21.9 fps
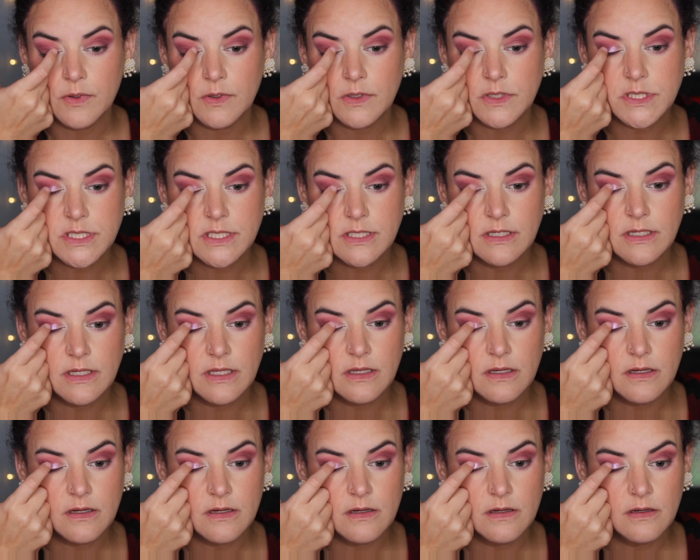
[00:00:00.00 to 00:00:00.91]
portion
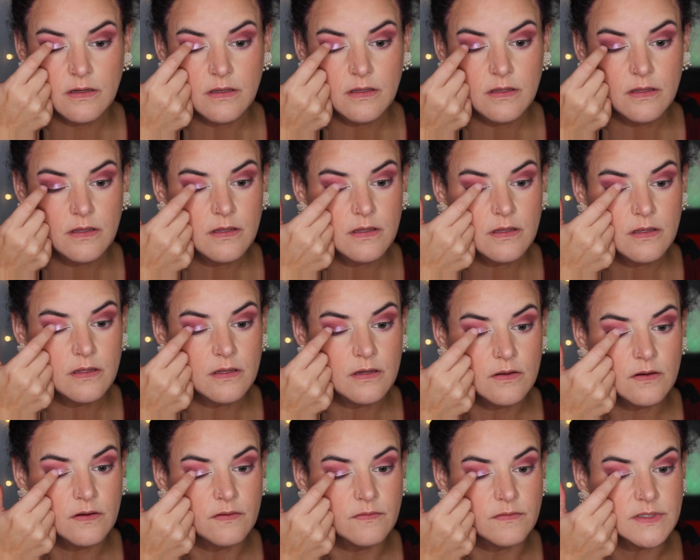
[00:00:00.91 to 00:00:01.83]
here
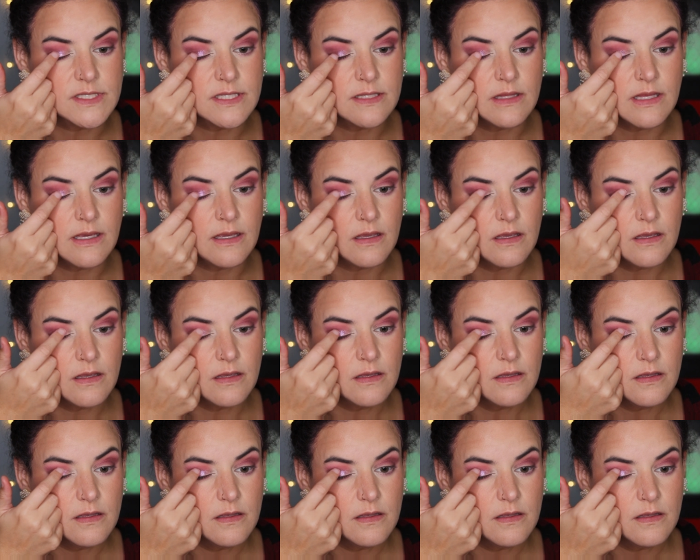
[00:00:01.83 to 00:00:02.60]
and over to like